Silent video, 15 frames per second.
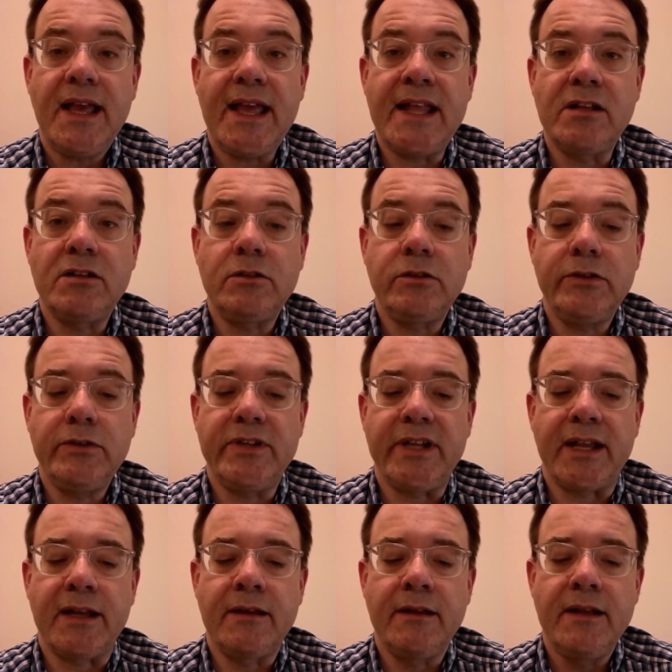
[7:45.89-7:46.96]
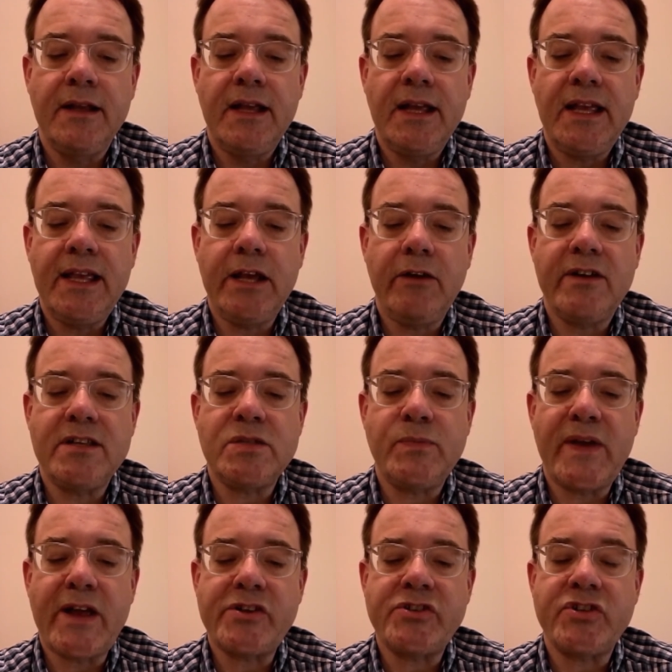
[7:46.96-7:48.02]
including, here
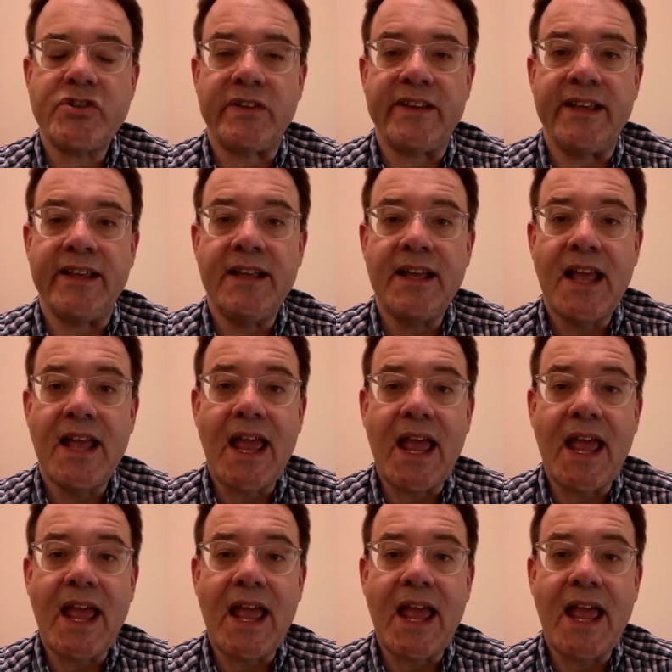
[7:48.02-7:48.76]
especially,